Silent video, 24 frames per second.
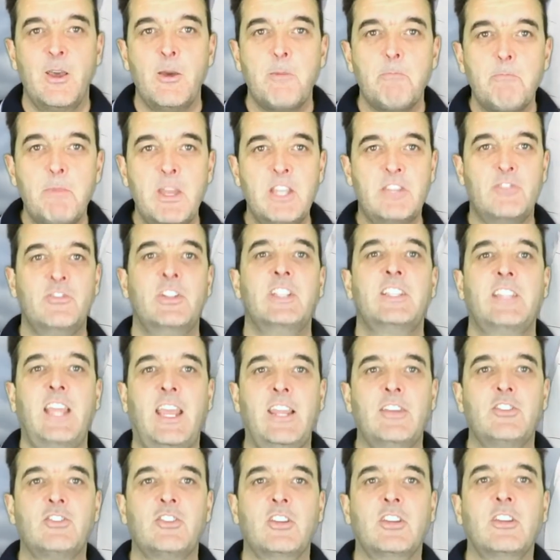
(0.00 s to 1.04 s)
Measuring
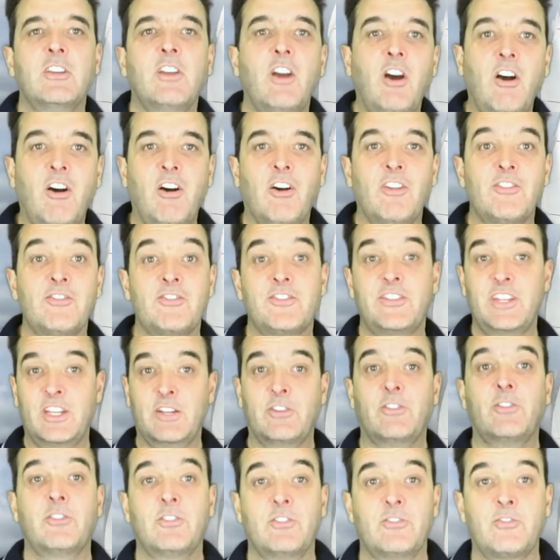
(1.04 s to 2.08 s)
tension on
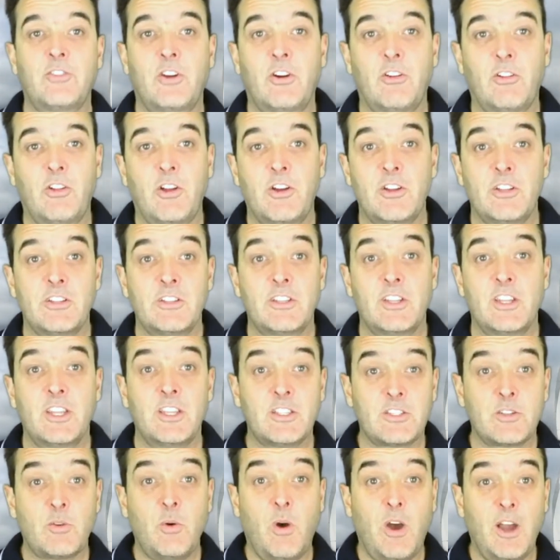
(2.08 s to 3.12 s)
single control lines
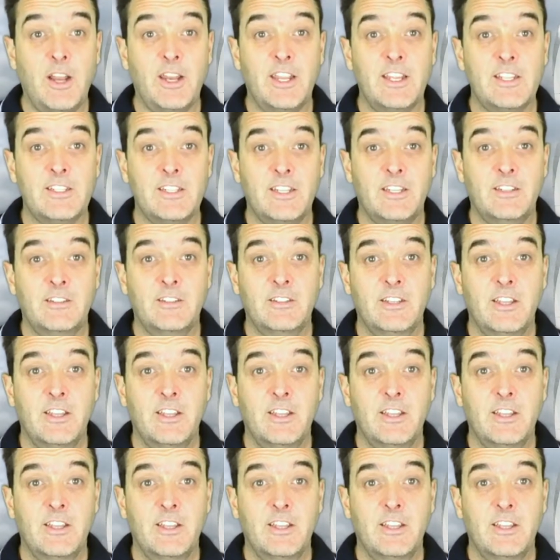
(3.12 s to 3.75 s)
is quite easy.